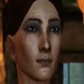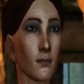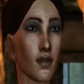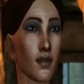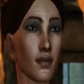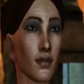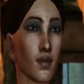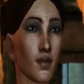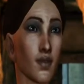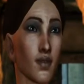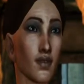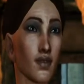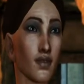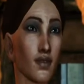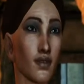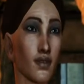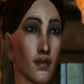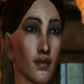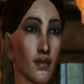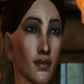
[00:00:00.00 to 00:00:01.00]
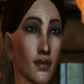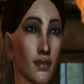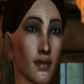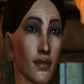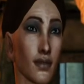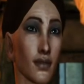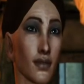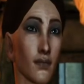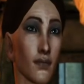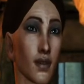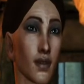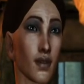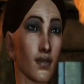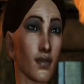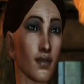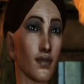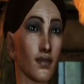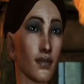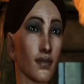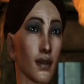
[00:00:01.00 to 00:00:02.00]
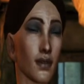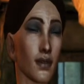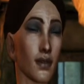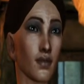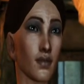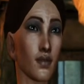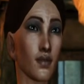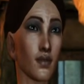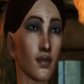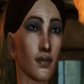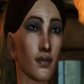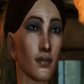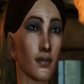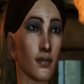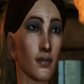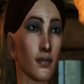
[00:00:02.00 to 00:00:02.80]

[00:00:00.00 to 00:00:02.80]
But to see it firsthand.